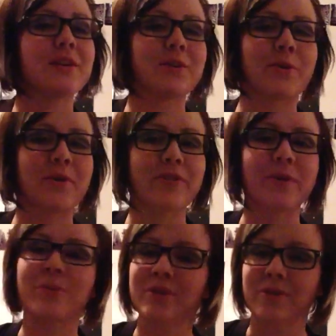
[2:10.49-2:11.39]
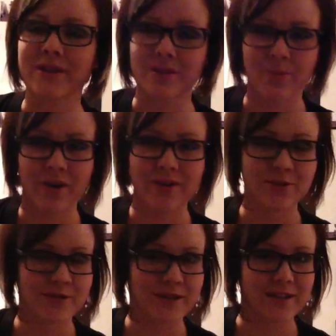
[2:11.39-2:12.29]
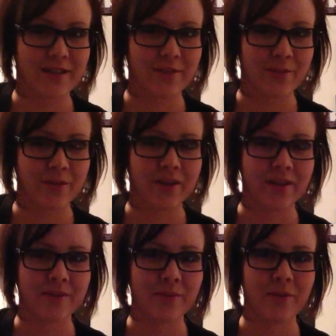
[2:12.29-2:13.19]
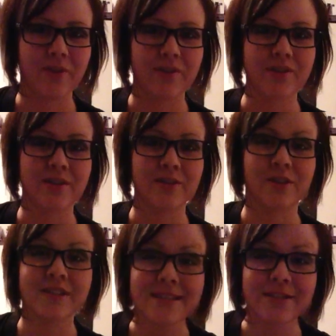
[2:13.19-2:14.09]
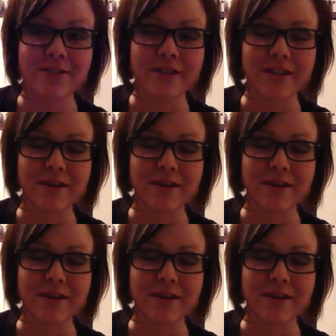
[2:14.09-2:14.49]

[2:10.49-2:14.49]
you know, if I bring you guys a box, you guys have to play my favorite song or consider it.